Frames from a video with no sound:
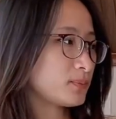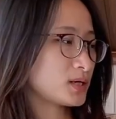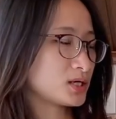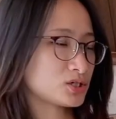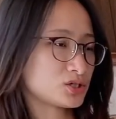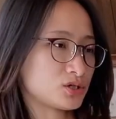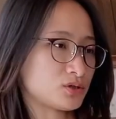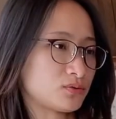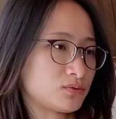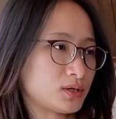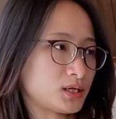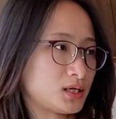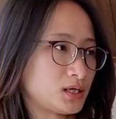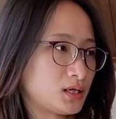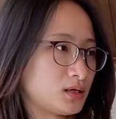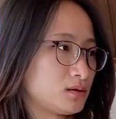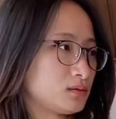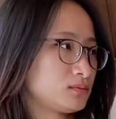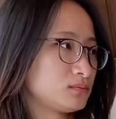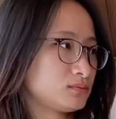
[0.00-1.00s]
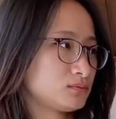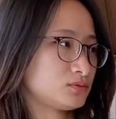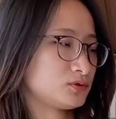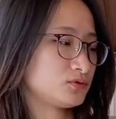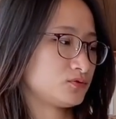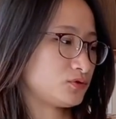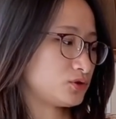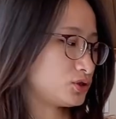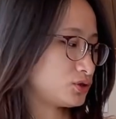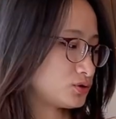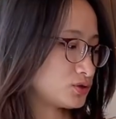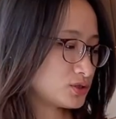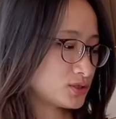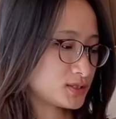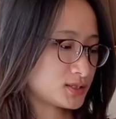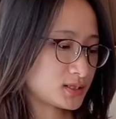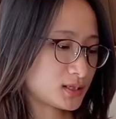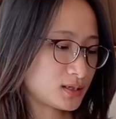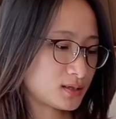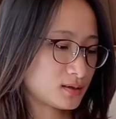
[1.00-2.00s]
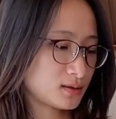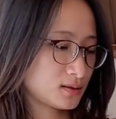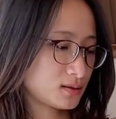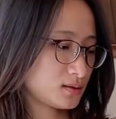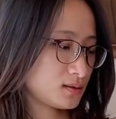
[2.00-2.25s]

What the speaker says: picture right here for you to see.